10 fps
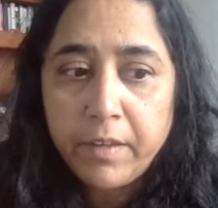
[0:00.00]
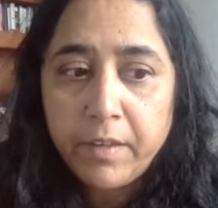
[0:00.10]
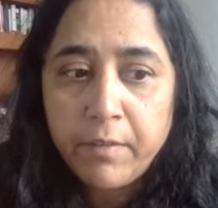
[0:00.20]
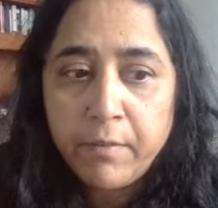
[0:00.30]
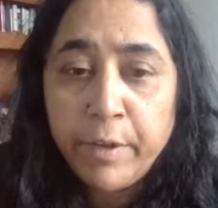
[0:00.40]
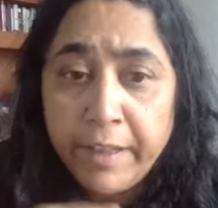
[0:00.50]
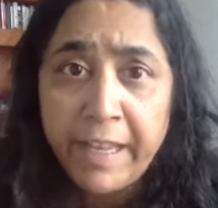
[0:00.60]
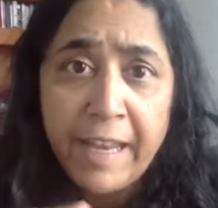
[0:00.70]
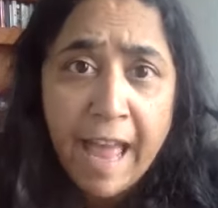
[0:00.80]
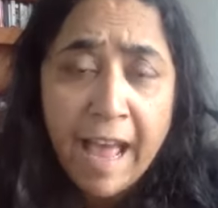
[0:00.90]
really
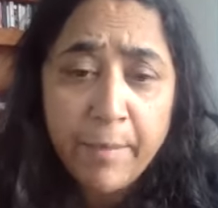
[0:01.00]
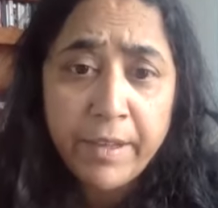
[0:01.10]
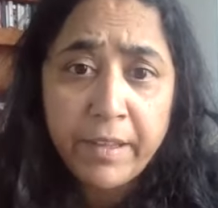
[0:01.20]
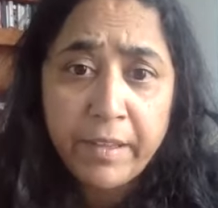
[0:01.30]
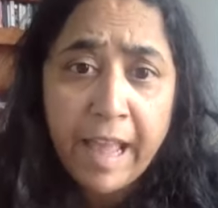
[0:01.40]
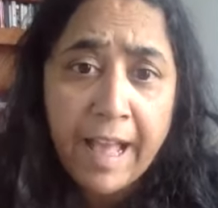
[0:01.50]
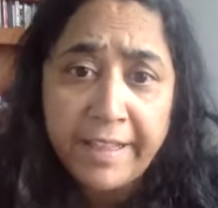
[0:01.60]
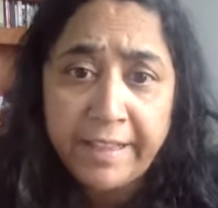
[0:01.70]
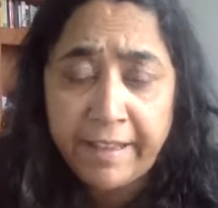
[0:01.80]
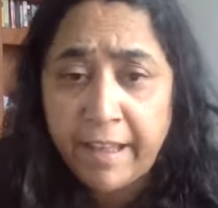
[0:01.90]
inhabit the
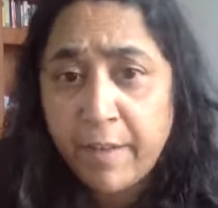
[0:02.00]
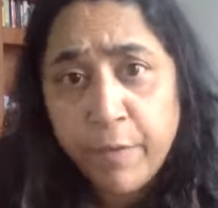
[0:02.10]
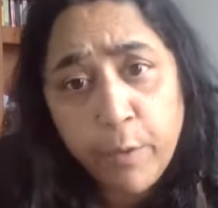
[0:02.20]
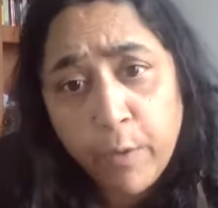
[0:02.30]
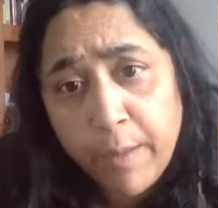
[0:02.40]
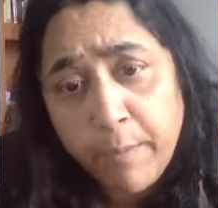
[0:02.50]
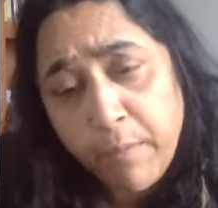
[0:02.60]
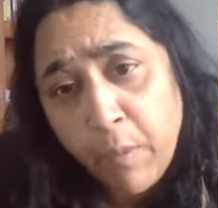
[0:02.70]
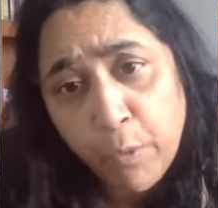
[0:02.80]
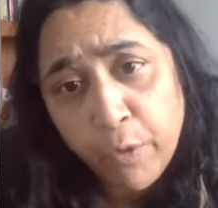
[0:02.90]
idea of who I'm
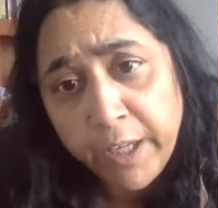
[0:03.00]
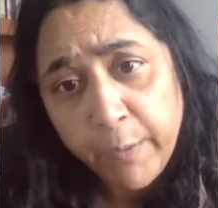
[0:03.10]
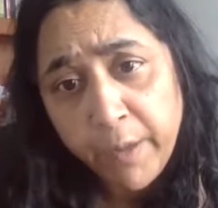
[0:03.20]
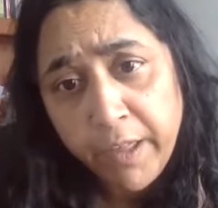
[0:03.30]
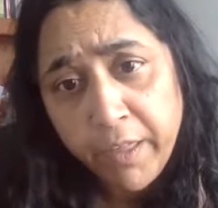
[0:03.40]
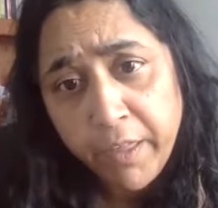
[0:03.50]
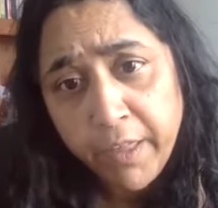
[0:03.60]
working with.